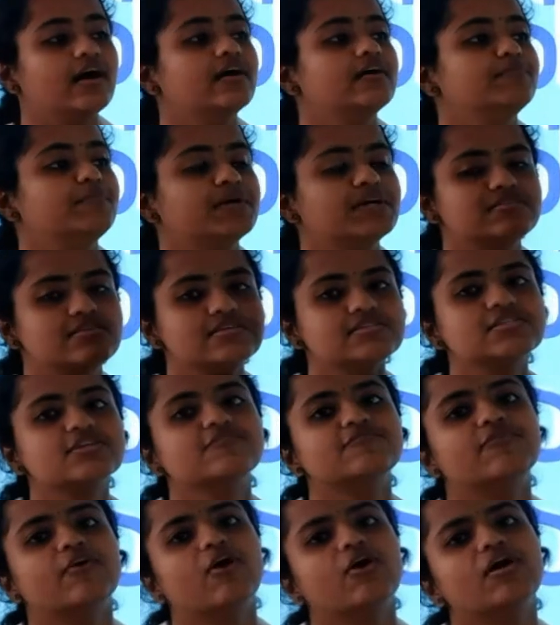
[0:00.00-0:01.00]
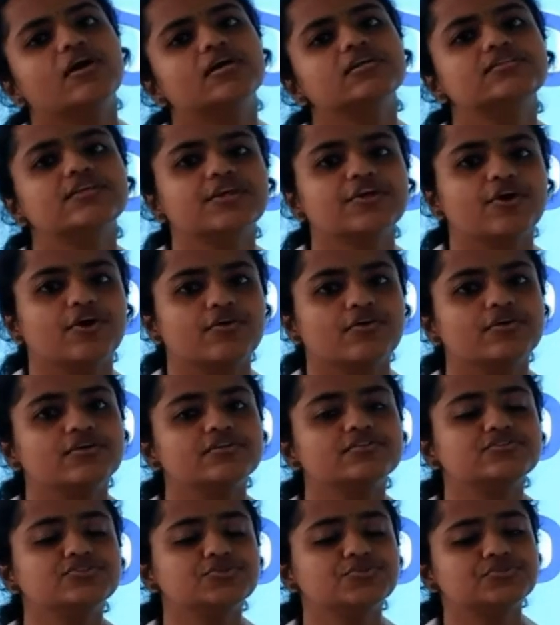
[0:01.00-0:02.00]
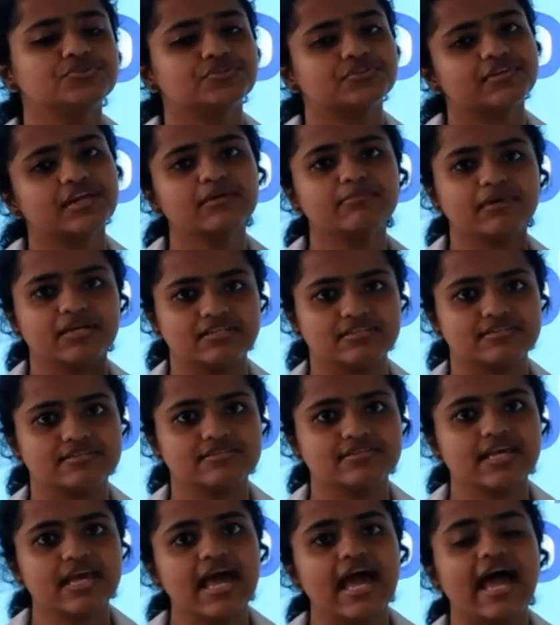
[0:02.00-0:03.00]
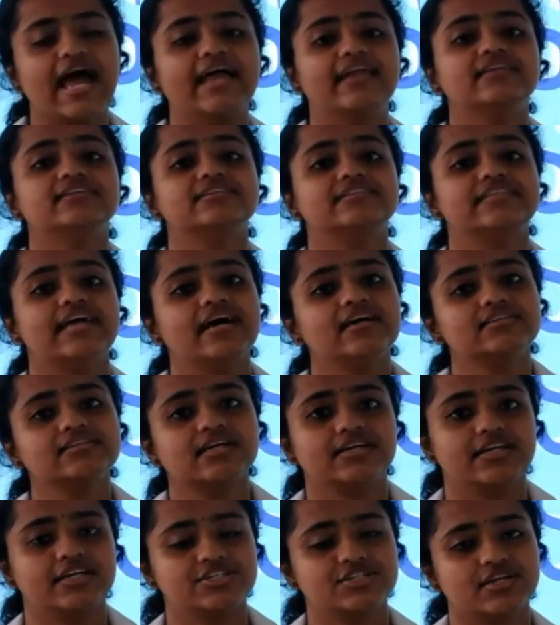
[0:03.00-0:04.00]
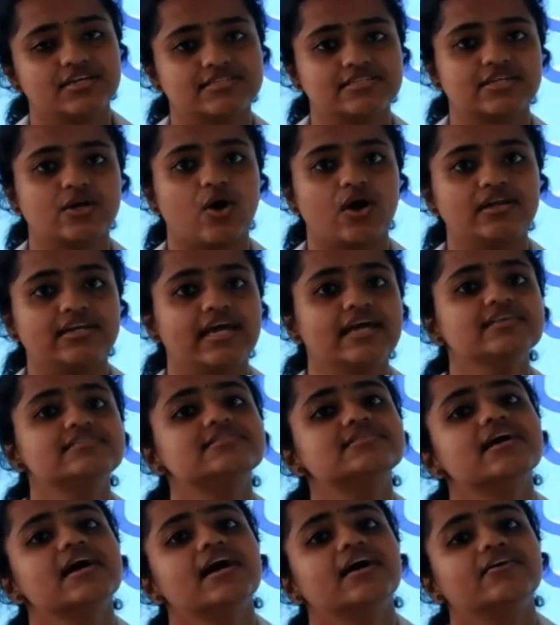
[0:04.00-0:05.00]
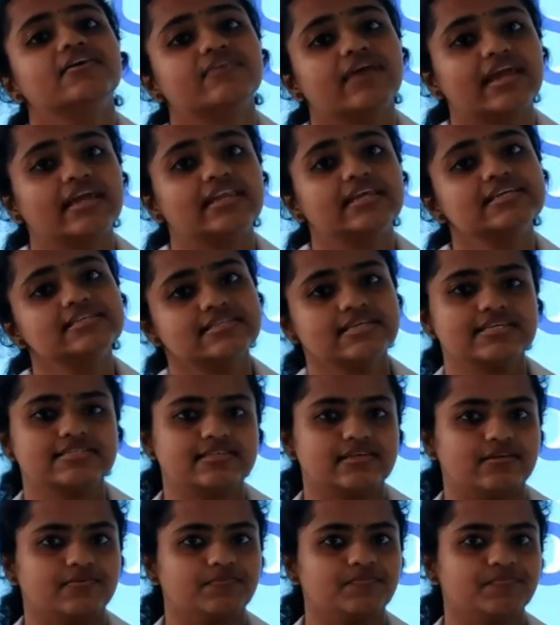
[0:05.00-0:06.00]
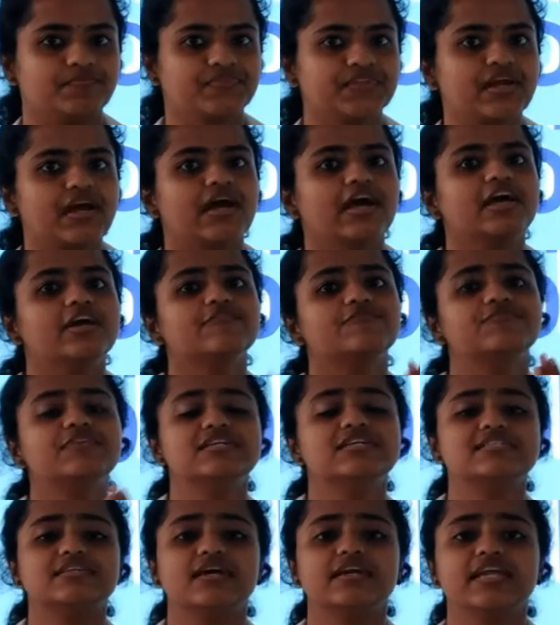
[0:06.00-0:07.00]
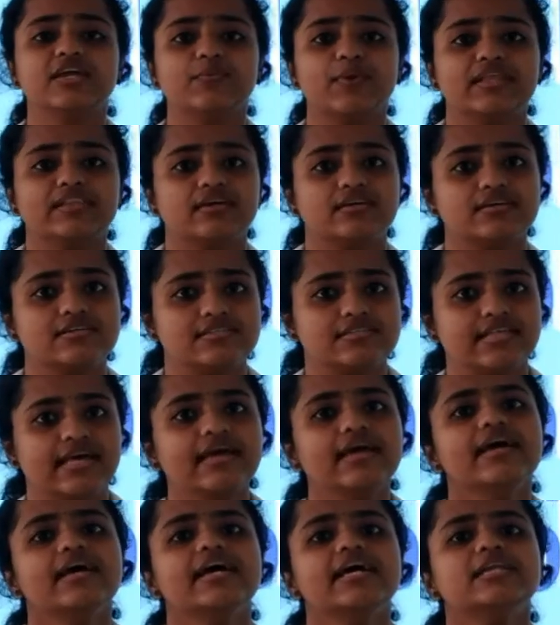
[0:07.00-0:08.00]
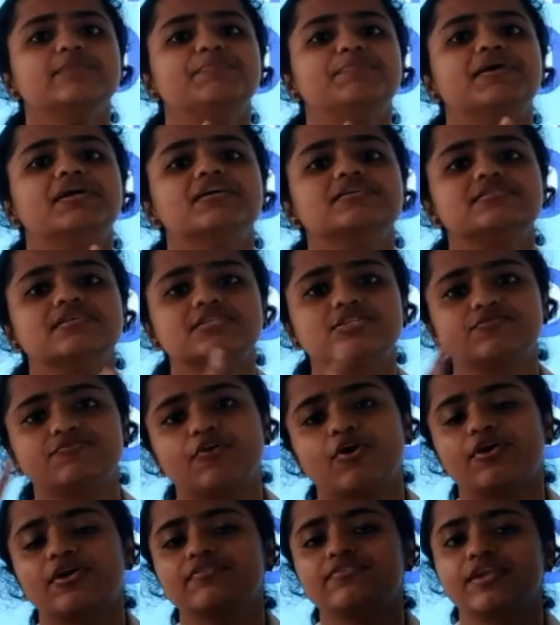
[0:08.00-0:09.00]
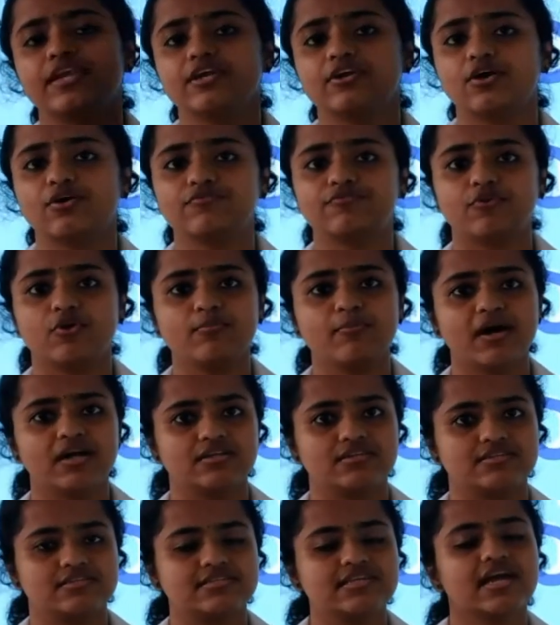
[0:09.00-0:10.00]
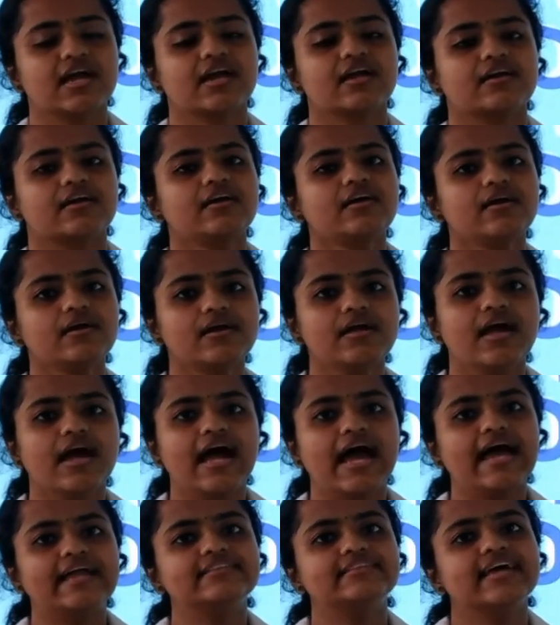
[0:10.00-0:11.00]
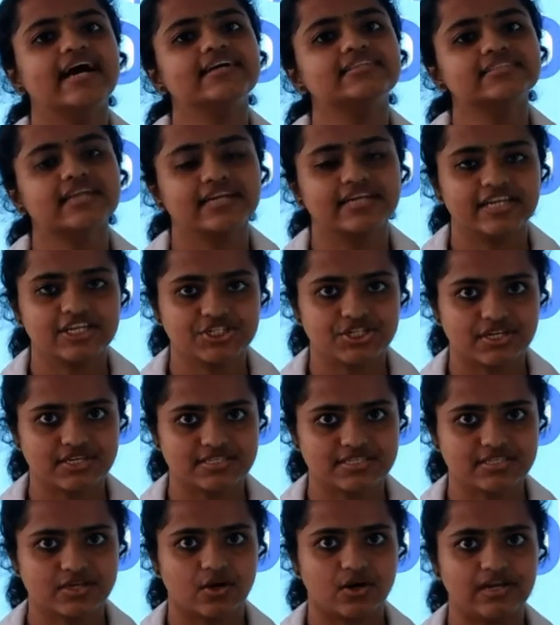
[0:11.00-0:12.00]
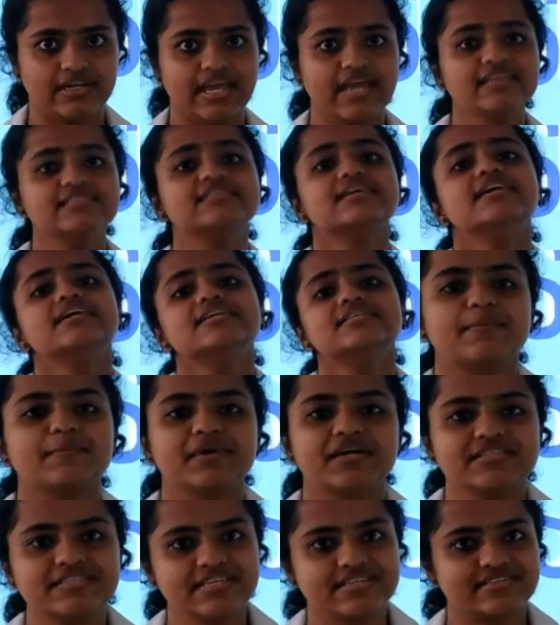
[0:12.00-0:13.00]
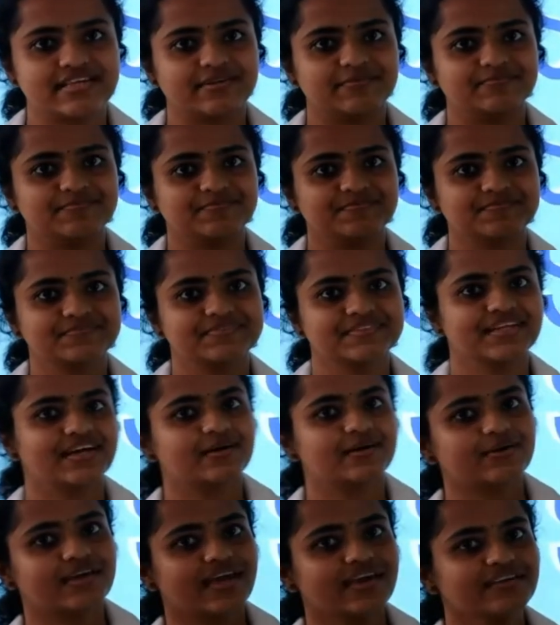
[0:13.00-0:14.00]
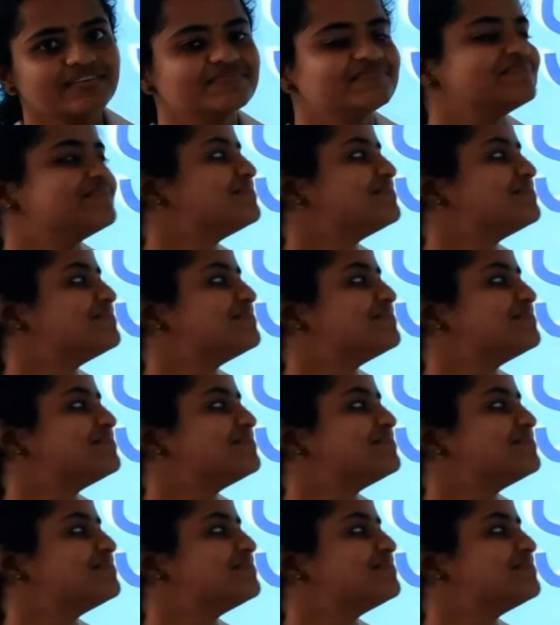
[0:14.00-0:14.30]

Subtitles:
persists for a 2 to 3 months, and that condition is called as rainy season. If the sunny weather is there, it persists for a 3 or 4 months, and that condition is called as summer season. Okay.